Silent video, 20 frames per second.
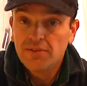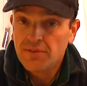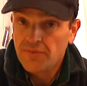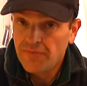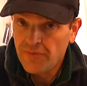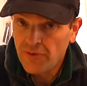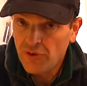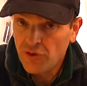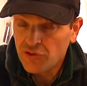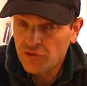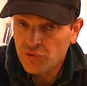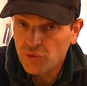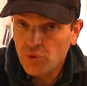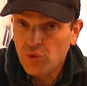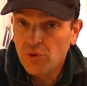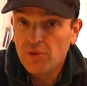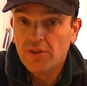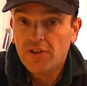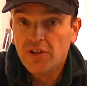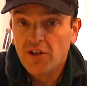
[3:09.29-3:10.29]
First
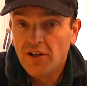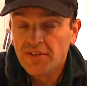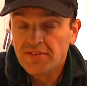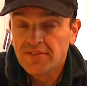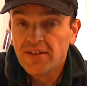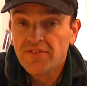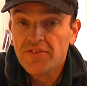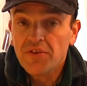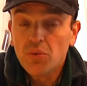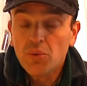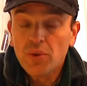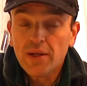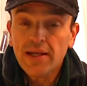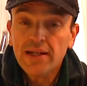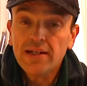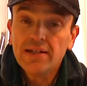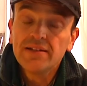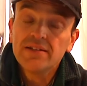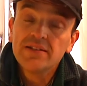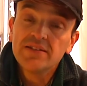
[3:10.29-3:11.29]
rule, God save the
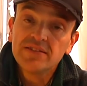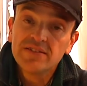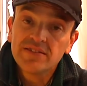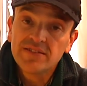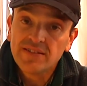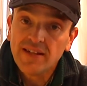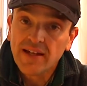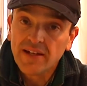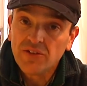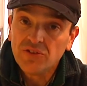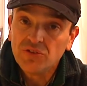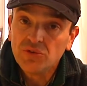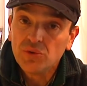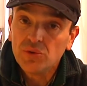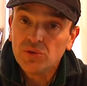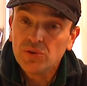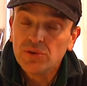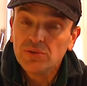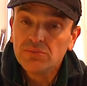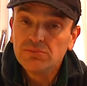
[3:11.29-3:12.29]
Queen. Second
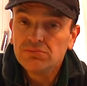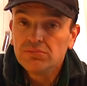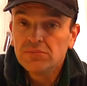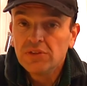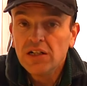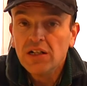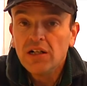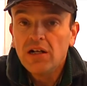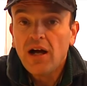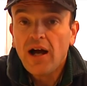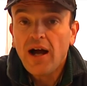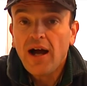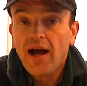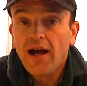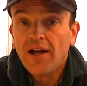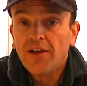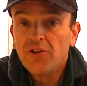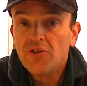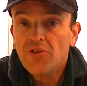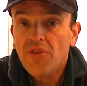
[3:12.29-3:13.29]
rule,
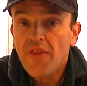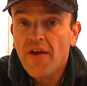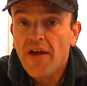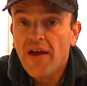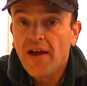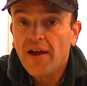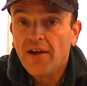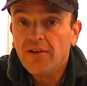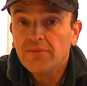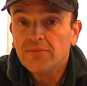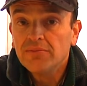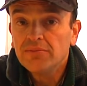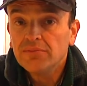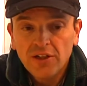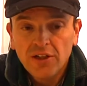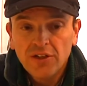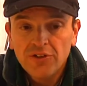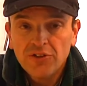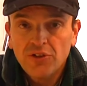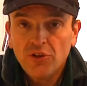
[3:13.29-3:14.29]
are you there?
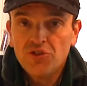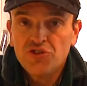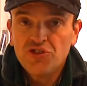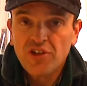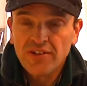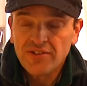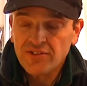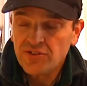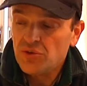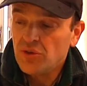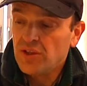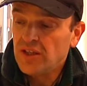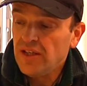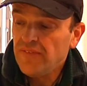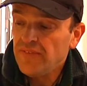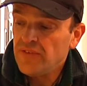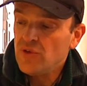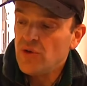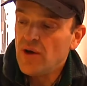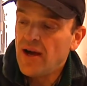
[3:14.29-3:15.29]
So just to give
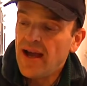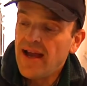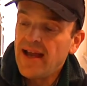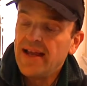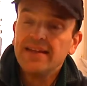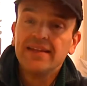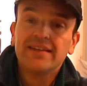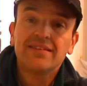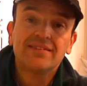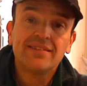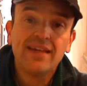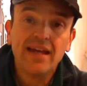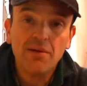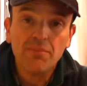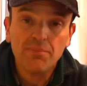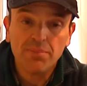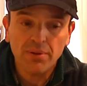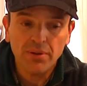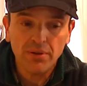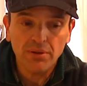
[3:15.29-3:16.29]
you an
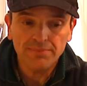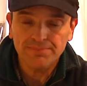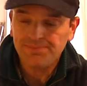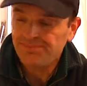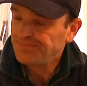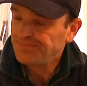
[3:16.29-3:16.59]
example,